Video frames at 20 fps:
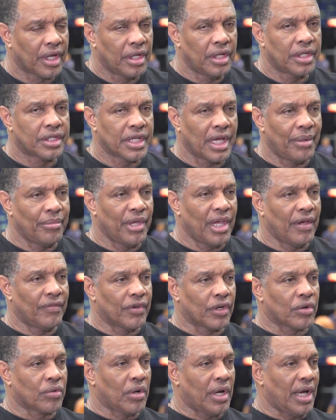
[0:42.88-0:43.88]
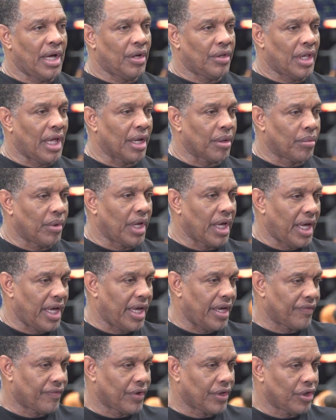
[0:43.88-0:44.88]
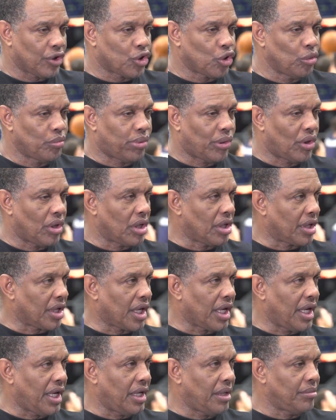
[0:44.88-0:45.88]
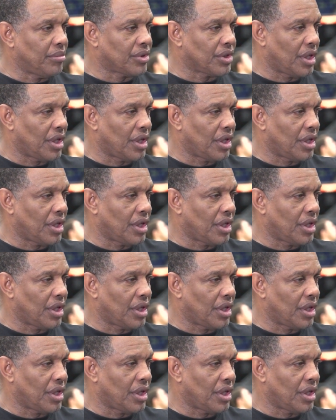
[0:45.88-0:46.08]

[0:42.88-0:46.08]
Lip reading: anytime you have a crowd like we had for the two Portland games,